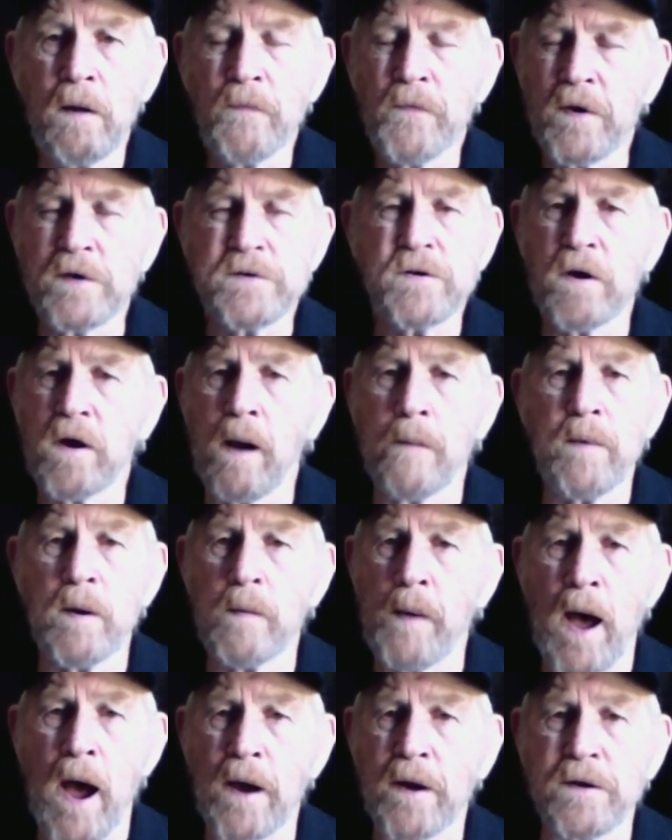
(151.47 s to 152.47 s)
things are coming
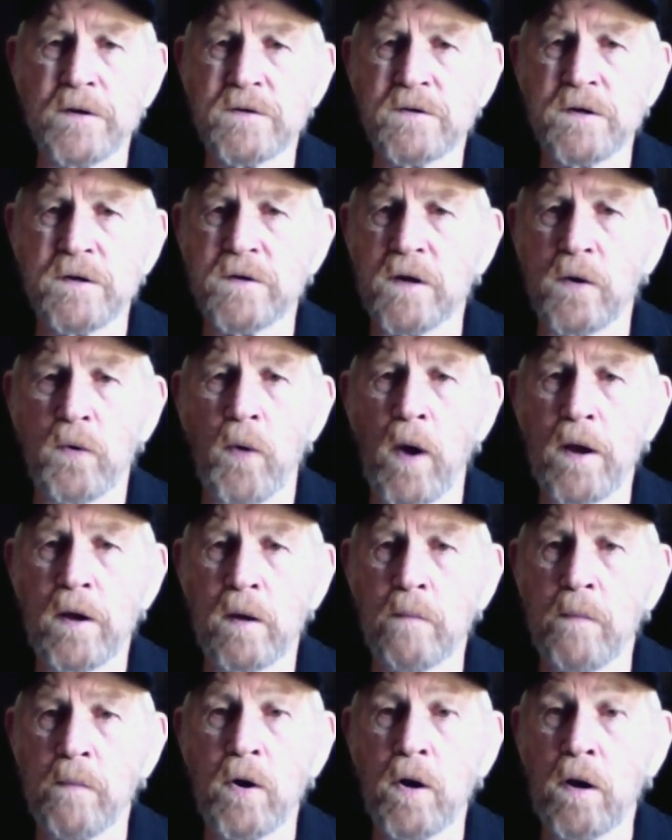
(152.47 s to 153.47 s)
back. It's just a great
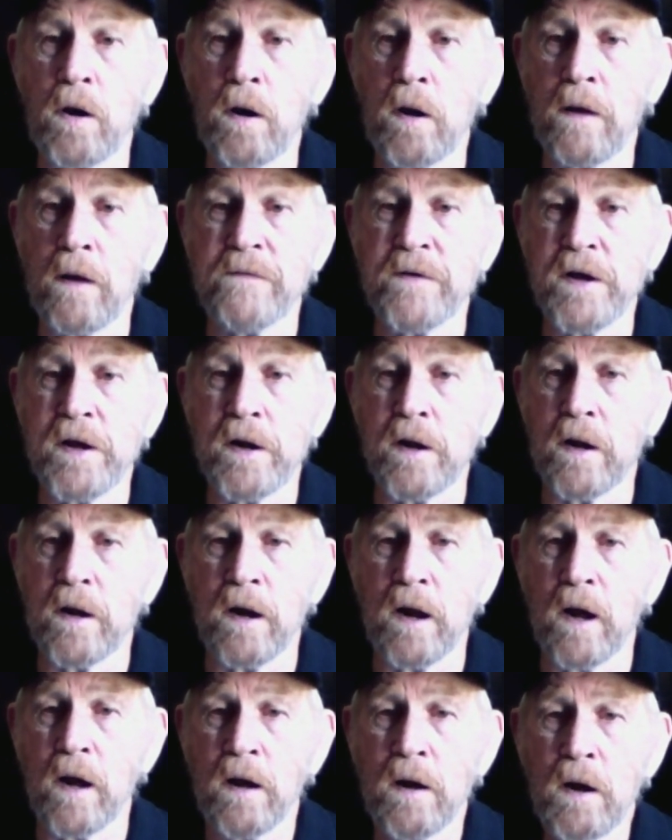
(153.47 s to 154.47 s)
community to live in,
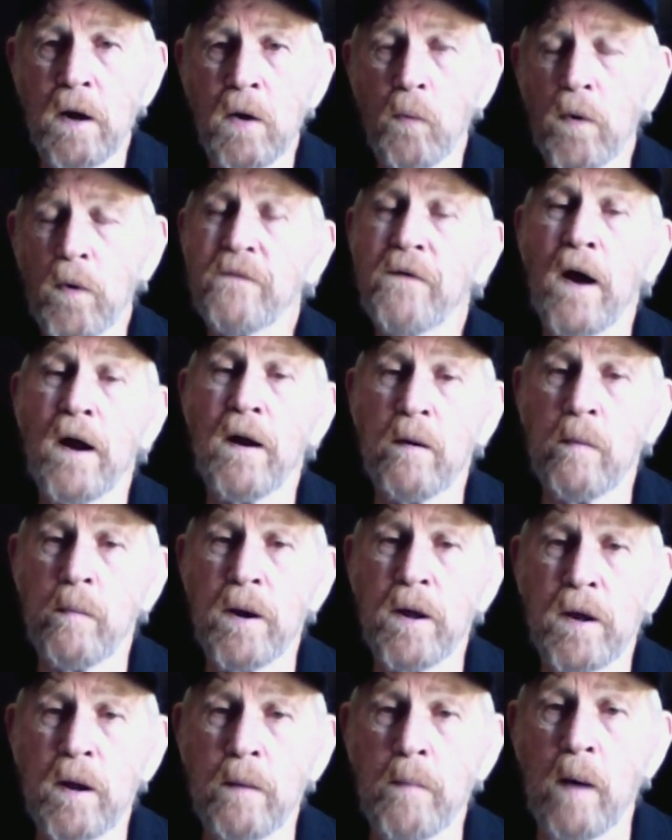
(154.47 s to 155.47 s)
and uh, we invite
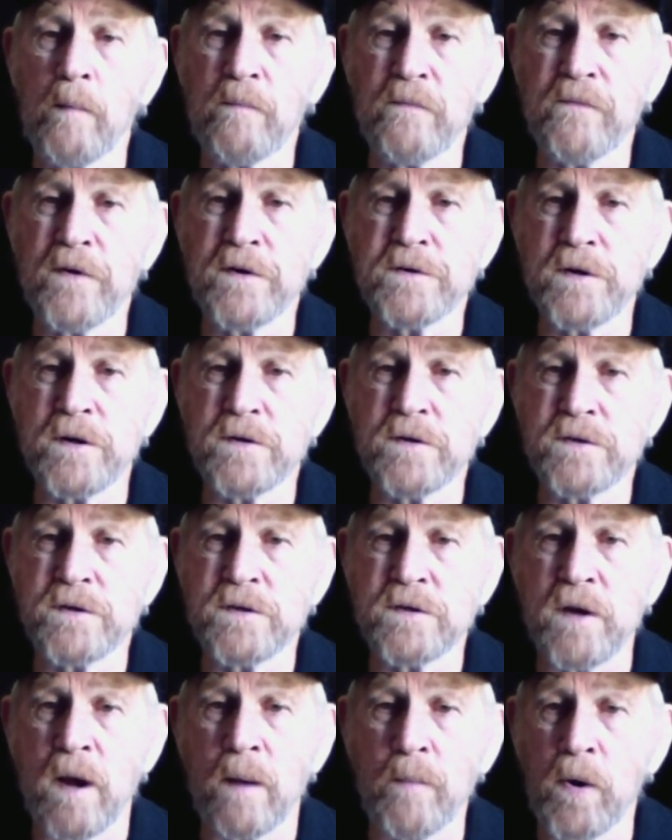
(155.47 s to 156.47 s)
everybody to come up and visit us
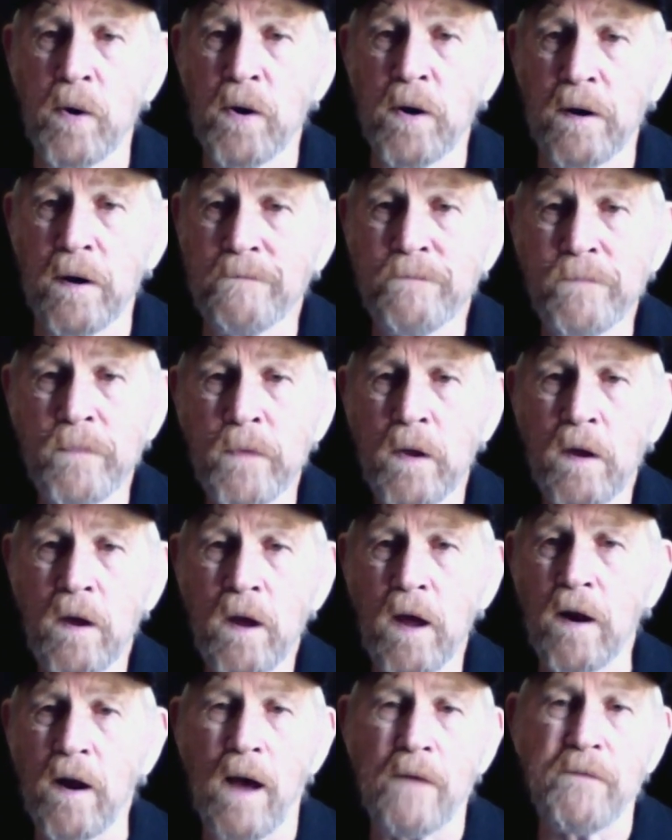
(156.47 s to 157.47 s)
this summer and,
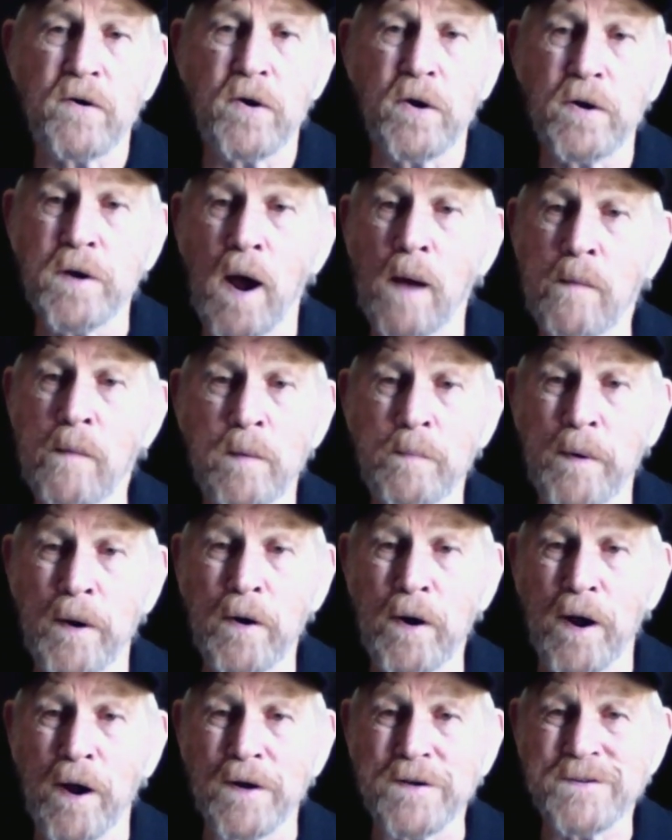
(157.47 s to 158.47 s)
and have a good time in
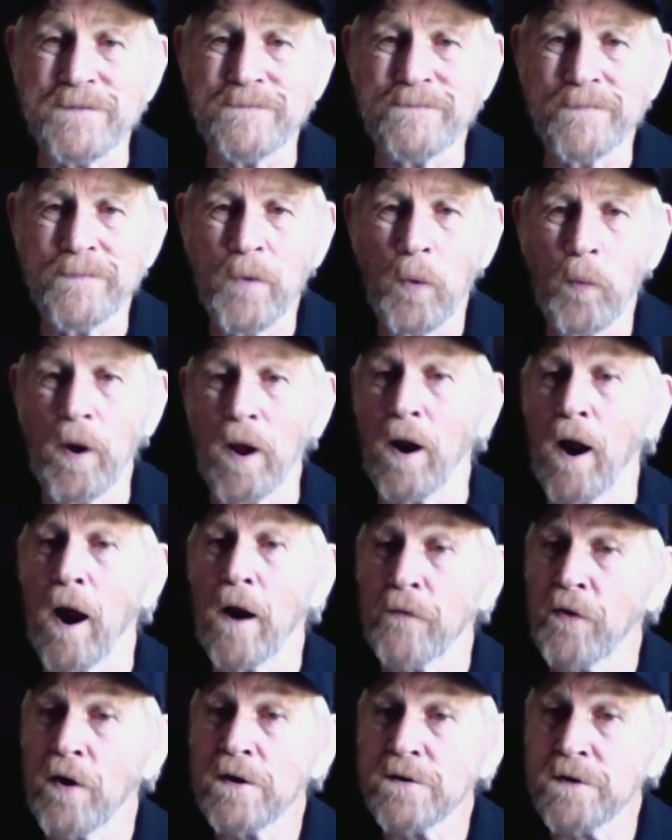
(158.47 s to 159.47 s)
paradise. We got a lot
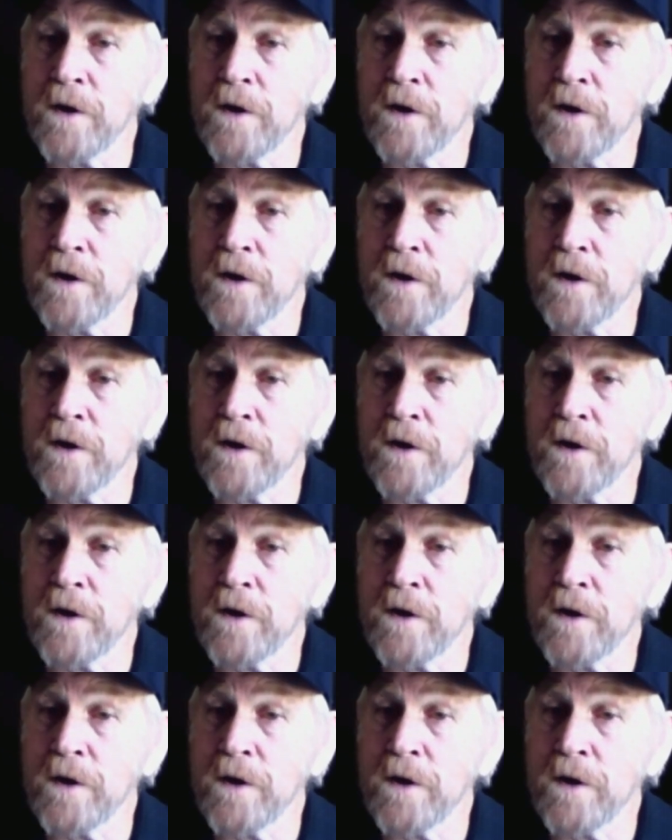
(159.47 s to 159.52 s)
of things.